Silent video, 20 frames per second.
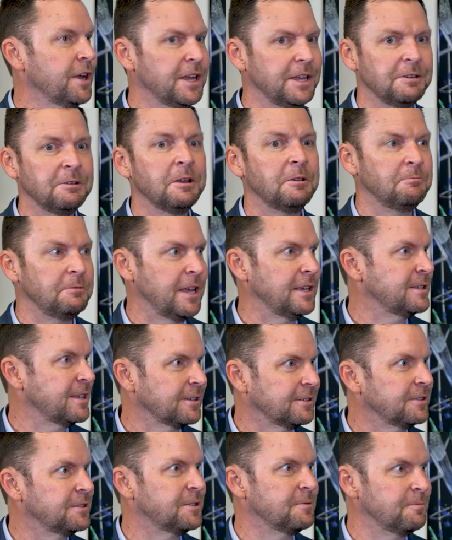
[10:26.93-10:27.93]
great
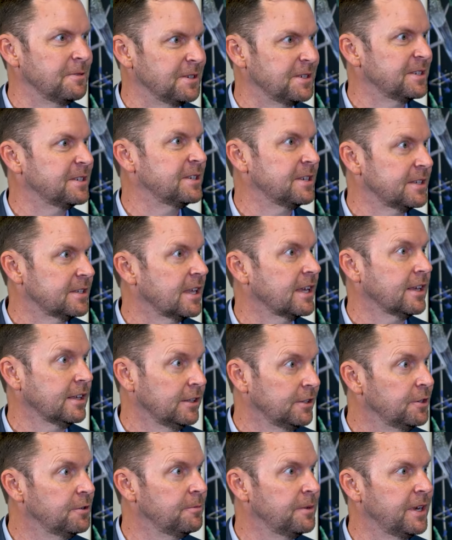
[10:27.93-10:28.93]
Nasdaq-listed businesses like
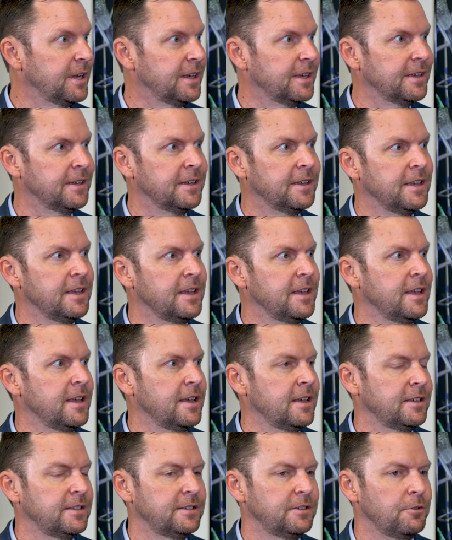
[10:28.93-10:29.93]
Illumina.
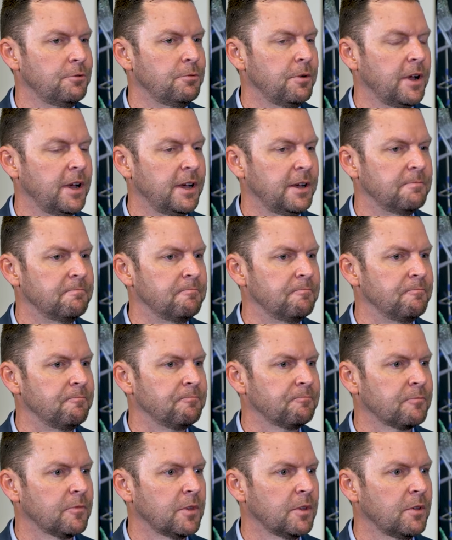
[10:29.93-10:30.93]
So
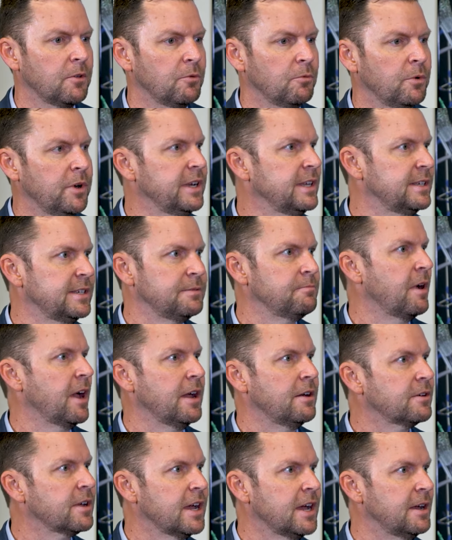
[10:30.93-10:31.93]
where do you see
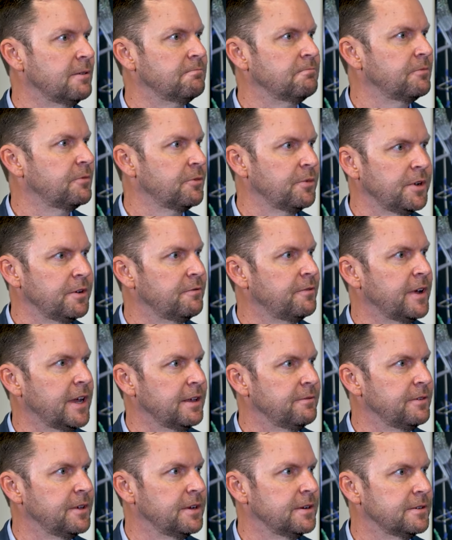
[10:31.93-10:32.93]
Biocom 3 to 5